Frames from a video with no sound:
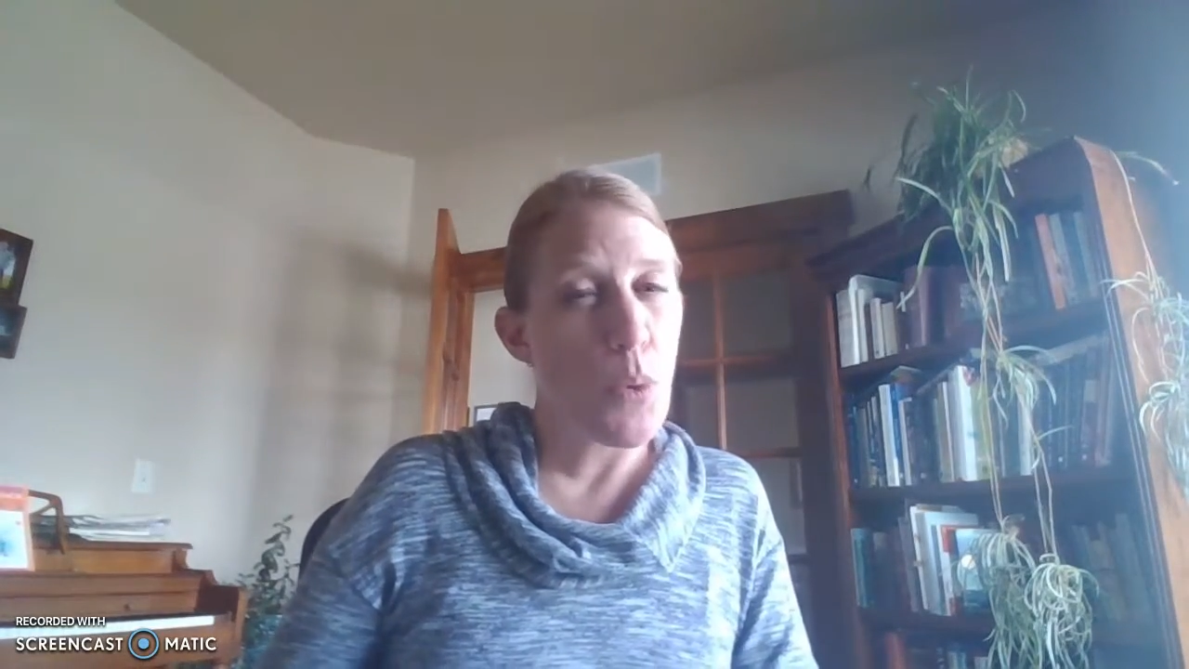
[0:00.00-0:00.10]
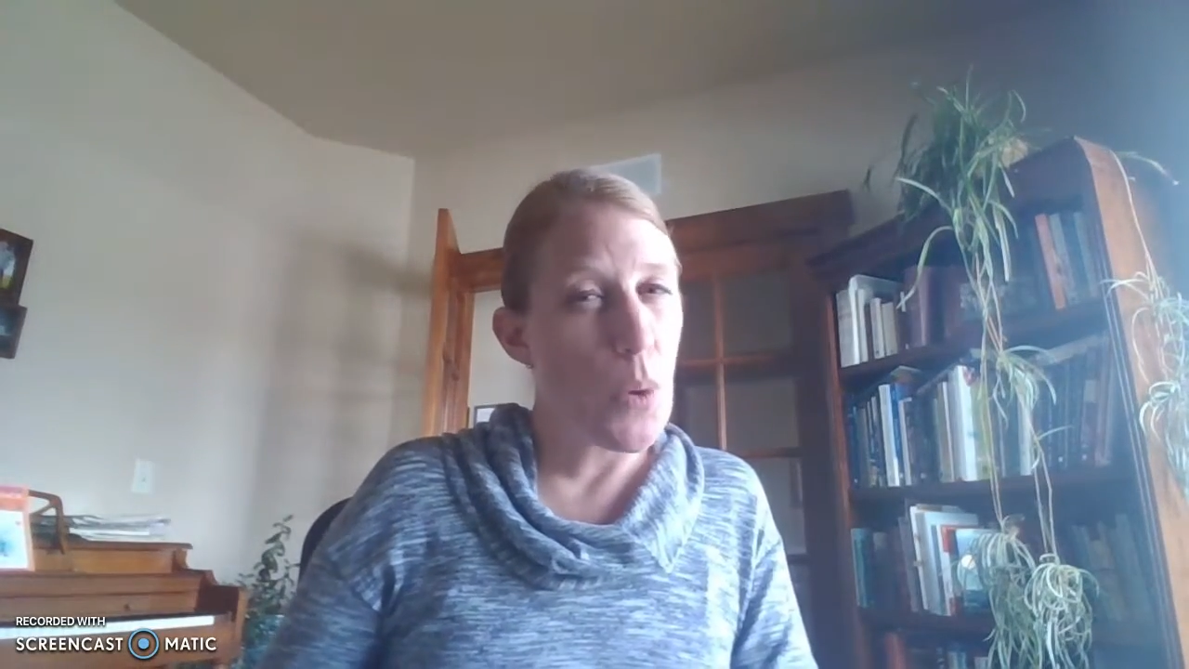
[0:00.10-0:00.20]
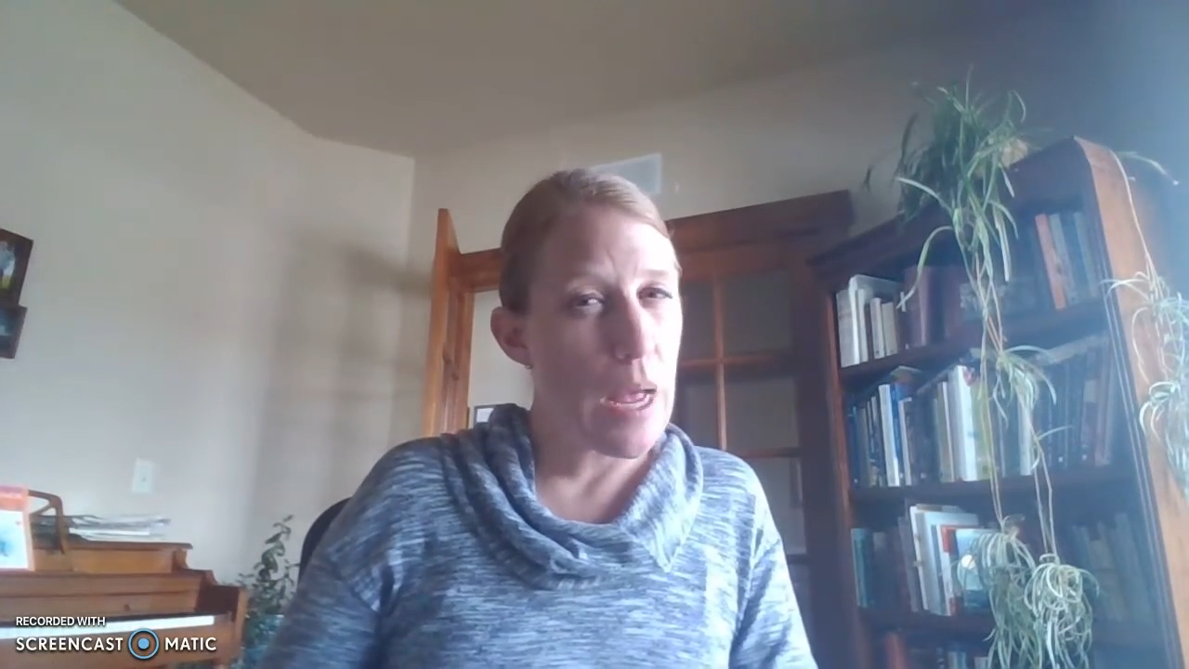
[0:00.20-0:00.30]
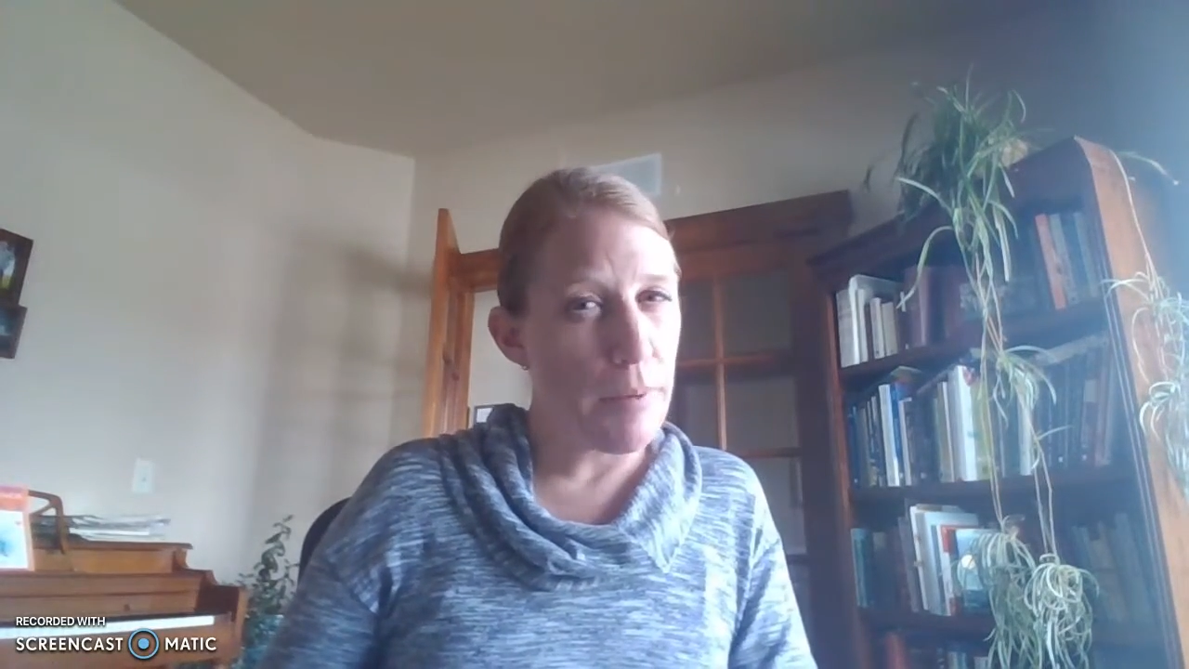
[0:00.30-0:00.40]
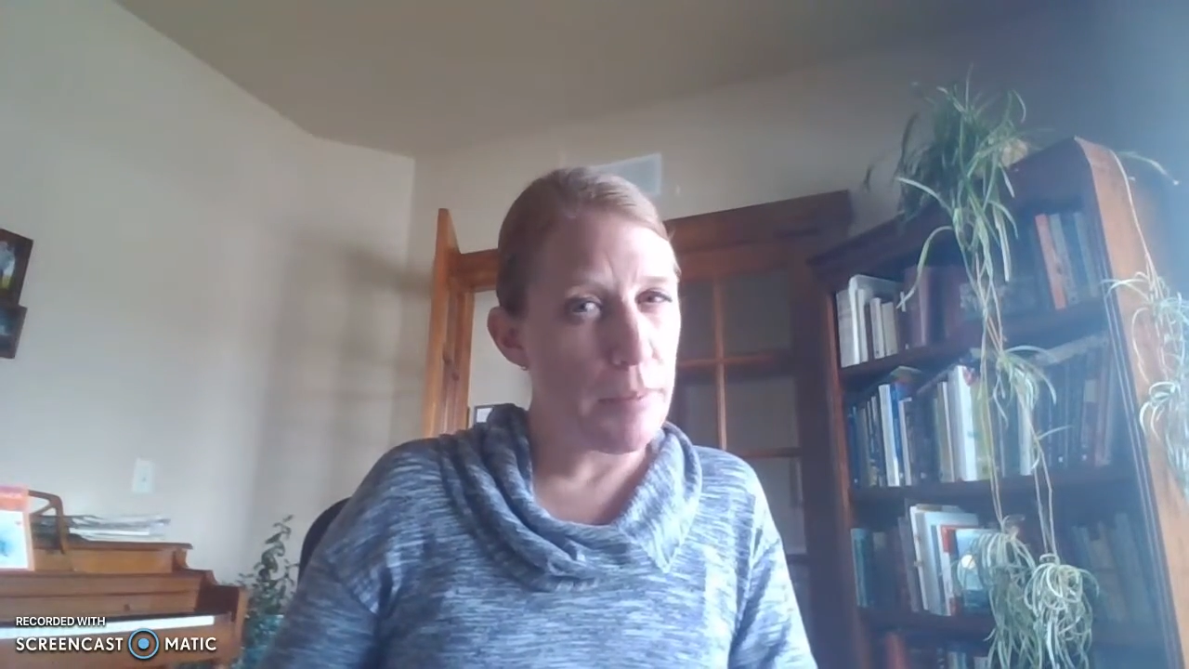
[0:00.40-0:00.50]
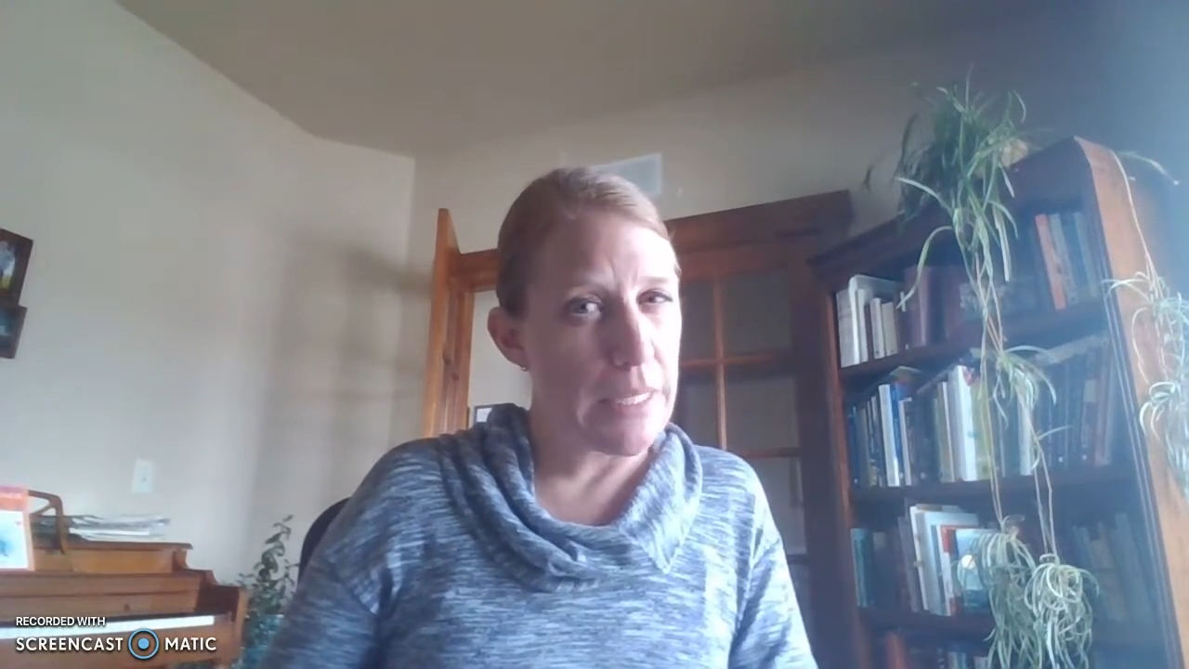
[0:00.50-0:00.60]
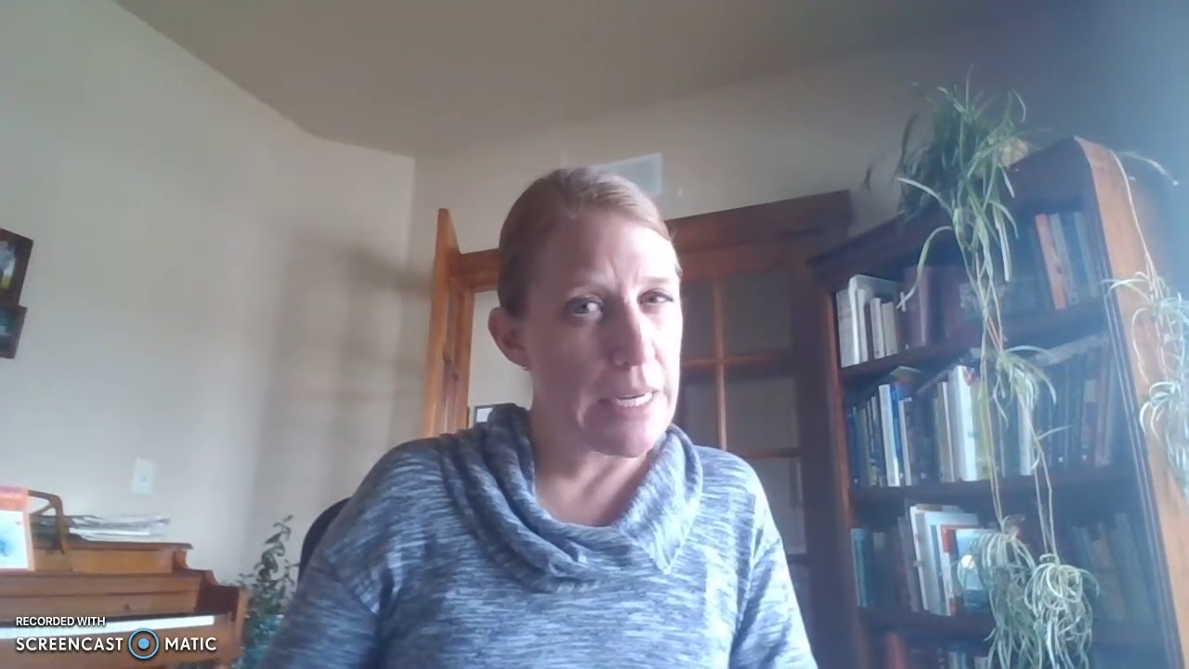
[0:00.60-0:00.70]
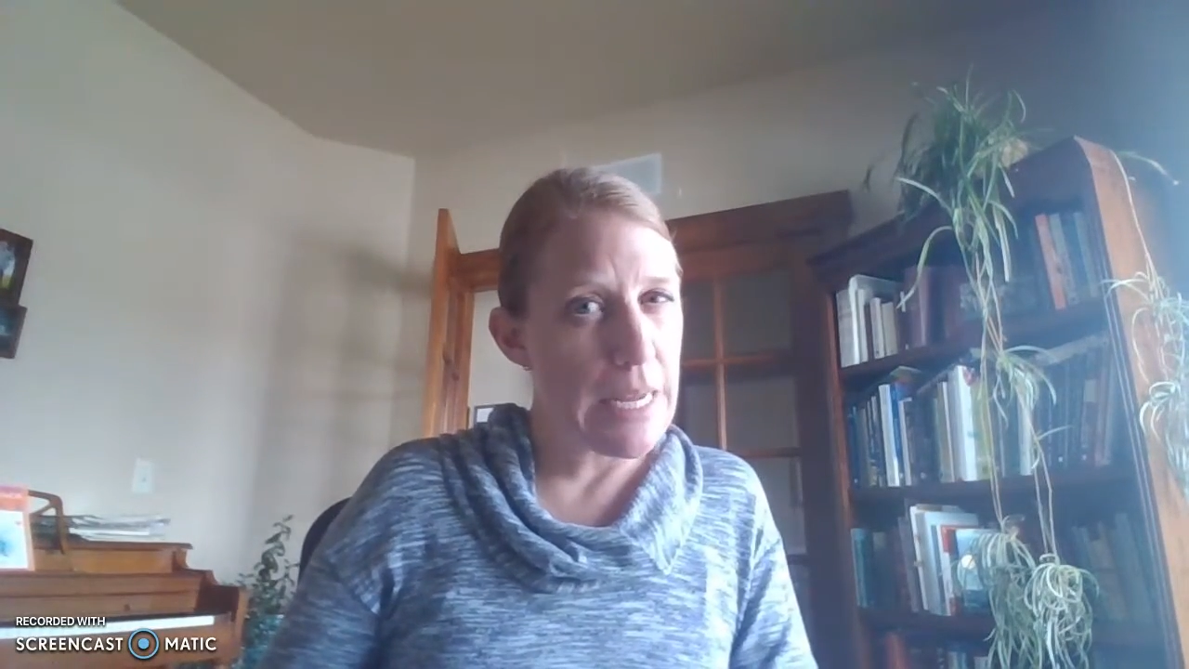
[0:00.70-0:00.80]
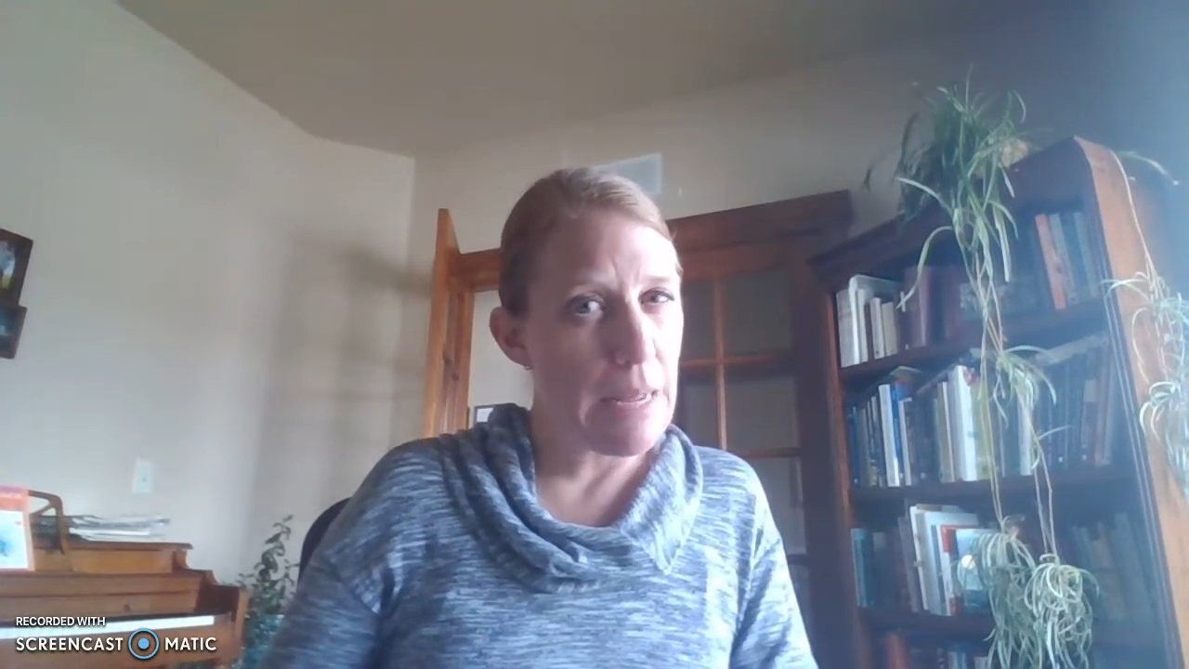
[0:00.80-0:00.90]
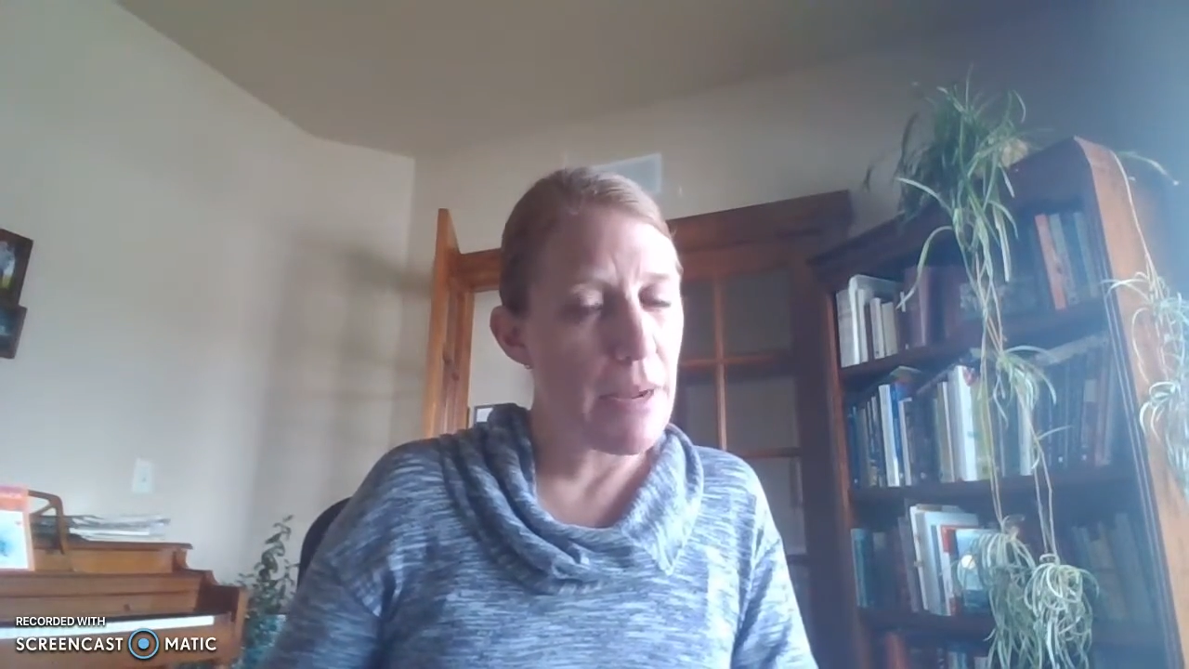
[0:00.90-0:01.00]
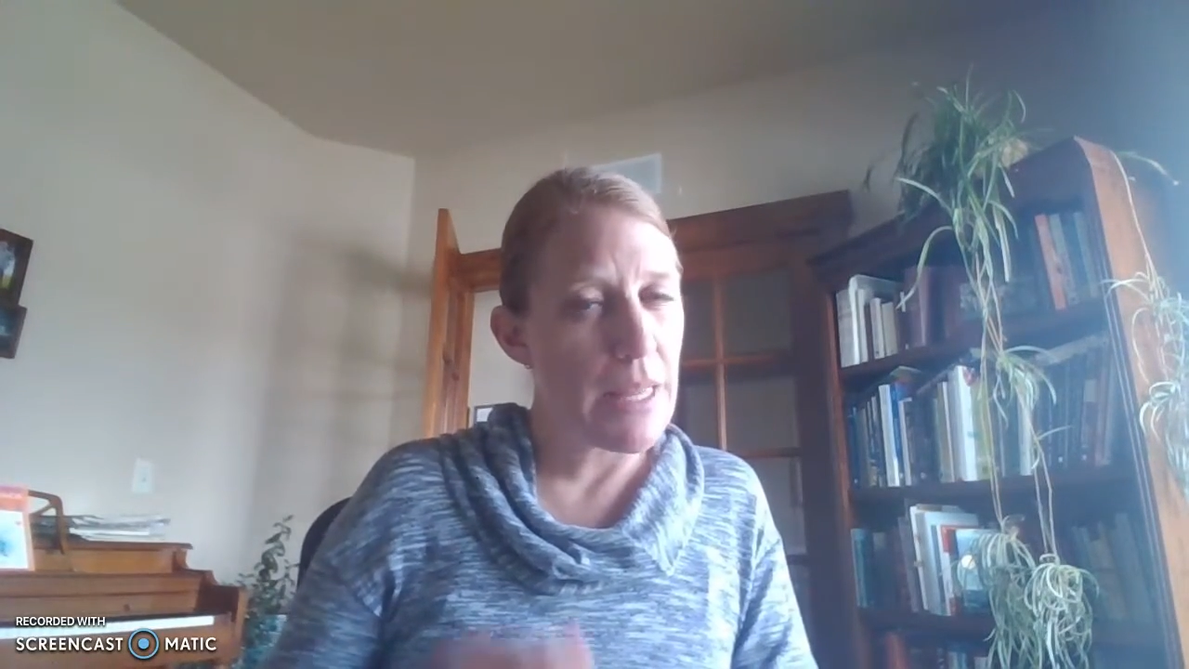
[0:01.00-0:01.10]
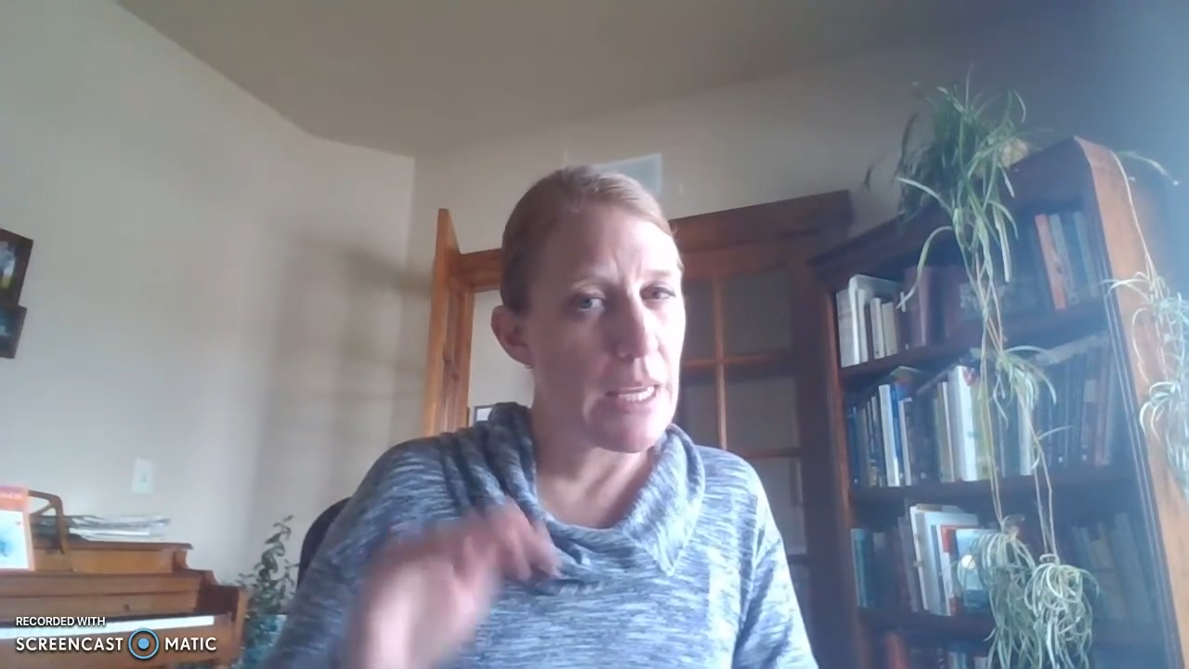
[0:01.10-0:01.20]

probably not by